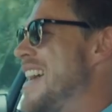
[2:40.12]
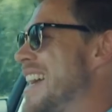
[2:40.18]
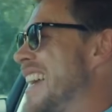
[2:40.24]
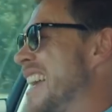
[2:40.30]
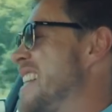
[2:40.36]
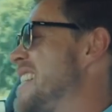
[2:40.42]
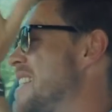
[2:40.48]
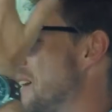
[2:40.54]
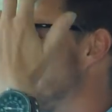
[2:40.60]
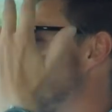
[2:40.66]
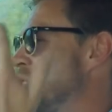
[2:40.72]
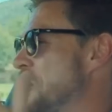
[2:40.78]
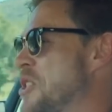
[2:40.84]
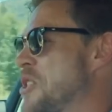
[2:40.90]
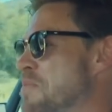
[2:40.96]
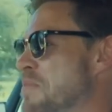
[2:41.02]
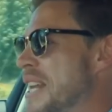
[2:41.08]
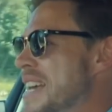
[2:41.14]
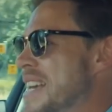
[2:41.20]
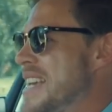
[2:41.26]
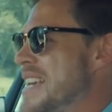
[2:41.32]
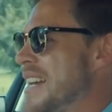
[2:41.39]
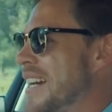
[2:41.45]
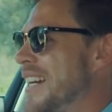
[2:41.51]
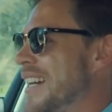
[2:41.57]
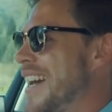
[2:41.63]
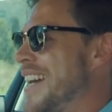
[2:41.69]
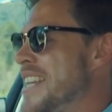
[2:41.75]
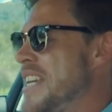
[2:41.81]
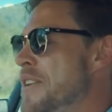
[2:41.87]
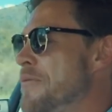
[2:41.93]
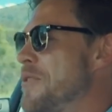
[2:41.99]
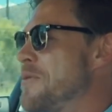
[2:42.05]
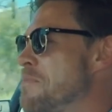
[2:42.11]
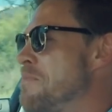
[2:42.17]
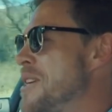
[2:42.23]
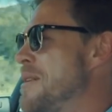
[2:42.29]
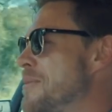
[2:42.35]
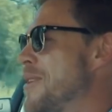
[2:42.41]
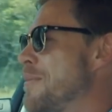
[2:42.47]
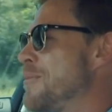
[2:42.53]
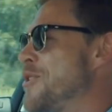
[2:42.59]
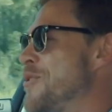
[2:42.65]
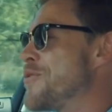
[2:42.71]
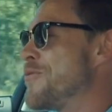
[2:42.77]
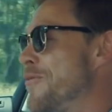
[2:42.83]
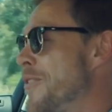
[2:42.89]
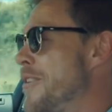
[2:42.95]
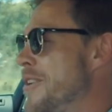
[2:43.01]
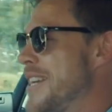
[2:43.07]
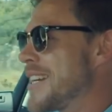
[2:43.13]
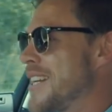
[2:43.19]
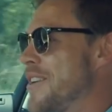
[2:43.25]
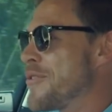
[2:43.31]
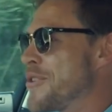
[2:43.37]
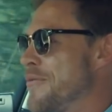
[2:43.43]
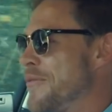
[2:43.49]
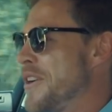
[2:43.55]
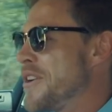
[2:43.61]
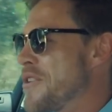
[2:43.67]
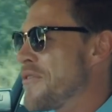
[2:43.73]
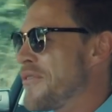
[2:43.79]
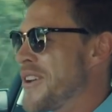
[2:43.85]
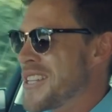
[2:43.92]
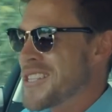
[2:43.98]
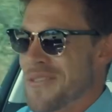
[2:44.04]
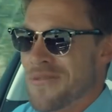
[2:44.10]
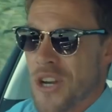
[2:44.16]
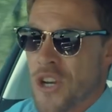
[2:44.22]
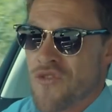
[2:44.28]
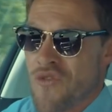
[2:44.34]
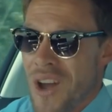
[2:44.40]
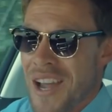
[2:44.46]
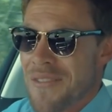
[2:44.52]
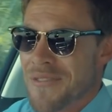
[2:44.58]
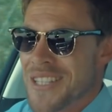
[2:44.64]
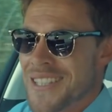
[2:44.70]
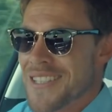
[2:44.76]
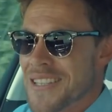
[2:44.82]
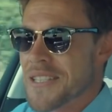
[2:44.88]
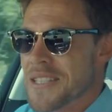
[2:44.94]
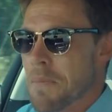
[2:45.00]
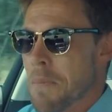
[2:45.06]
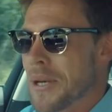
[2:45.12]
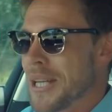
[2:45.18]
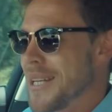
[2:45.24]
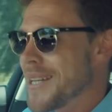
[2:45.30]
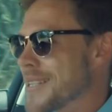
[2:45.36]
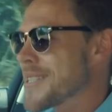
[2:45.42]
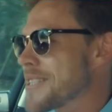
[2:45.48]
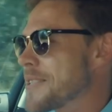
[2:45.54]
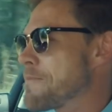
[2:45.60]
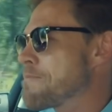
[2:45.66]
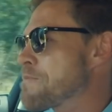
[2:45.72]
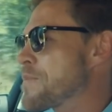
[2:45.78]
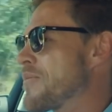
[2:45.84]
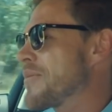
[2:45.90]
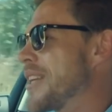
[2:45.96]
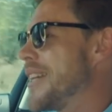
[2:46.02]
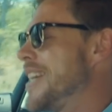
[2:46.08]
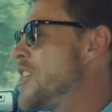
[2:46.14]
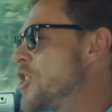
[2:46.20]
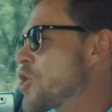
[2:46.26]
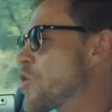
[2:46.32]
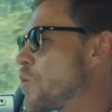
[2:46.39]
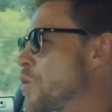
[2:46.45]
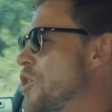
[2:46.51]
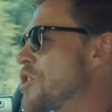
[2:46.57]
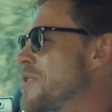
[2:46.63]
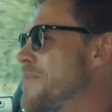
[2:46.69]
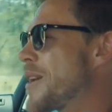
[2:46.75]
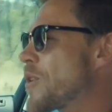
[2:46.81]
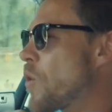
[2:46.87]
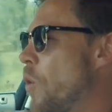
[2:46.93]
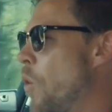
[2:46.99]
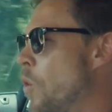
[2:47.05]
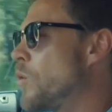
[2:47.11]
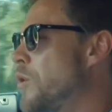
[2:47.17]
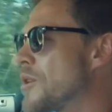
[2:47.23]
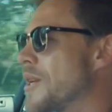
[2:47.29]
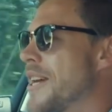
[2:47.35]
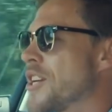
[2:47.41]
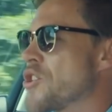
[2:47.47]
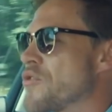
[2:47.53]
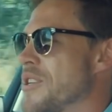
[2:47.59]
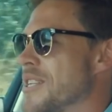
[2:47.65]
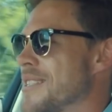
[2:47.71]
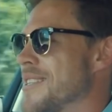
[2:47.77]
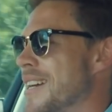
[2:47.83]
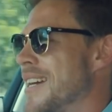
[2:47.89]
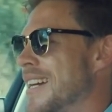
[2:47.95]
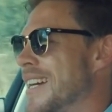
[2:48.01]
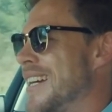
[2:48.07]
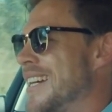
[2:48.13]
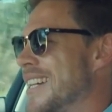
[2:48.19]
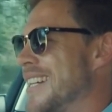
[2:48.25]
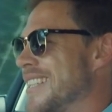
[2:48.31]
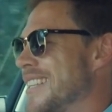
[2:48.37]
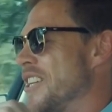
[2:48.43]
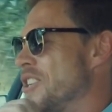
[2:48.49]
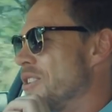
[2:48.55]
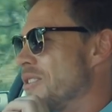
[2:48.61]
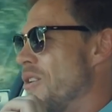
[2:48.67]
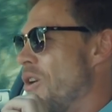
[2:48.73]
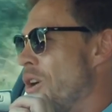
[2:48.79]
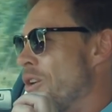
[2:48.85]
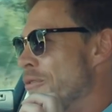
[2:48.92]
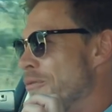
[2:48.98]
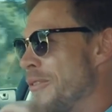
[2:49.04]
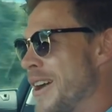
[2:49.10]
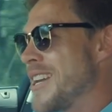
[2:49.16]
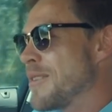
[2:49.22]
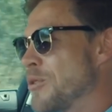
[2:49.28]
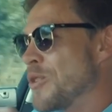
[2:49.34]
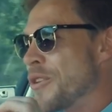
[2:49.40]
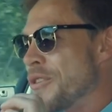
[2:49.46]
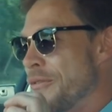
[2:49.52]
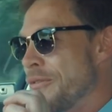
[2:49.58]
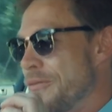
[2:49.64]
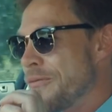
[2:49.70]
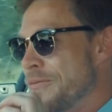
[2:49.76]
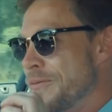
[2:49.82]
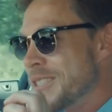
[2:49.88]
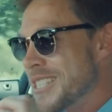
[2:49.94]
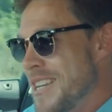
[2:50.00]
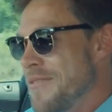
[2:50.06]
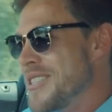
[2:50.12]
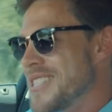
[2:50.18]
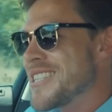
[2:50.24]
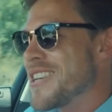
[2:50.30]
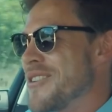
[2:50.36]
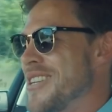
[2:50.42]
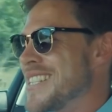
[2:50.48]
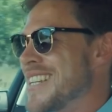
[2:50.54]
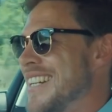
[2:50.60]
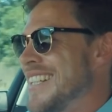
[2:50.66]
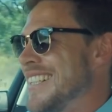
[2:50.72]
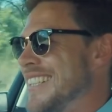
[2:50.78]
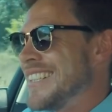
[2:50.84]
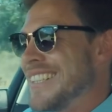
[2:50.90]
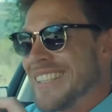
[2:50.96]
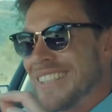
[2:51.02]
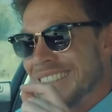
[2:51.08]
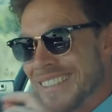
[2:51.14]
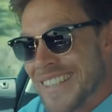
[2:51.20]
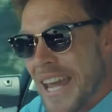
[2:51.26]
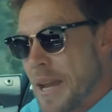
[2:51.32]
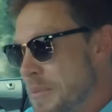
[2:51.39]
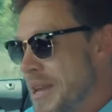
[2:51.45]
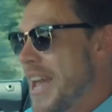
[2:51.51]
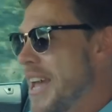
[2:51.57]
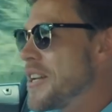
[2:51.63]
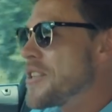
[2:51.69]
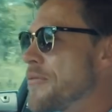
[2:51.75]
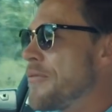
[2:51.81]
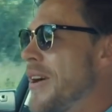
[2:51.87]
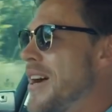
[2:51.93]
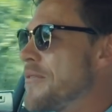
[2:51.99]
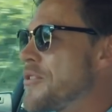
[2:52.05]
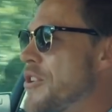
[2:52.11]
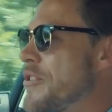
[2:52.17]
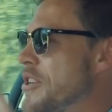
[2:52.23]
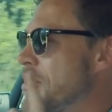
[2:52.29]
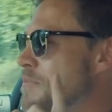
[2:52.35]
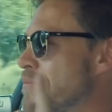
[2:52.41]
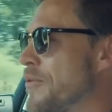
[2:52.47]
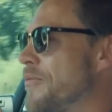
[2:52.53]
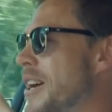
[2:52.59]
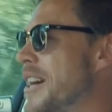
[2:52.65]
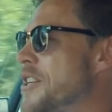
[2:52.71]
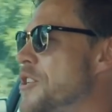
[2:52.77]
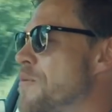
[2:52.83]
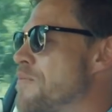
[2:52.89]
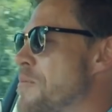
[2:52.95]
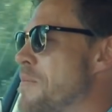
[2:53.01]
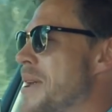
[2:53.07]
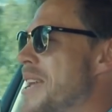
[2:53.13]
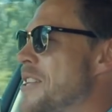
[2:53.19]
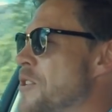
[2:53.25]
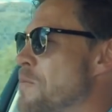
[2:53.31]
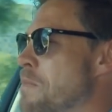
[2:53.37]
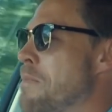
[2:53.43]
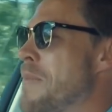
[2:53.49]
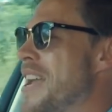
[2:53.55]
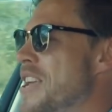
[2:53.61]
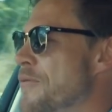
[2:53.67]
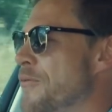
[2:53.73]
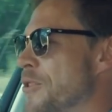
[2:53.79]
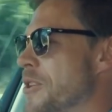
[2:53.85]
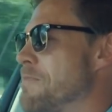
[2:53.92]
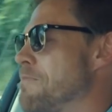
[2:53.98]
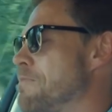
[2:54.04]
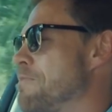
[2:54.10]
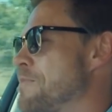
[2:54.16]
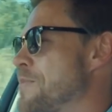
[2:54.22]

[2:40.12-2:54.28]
heads-up display, and even BMW's very clever and very effective Drive Assist Plus. In short, just about all the luxuries that are available on the 7 Series can be had in the 5 Series, provided you're prepared to pay for them.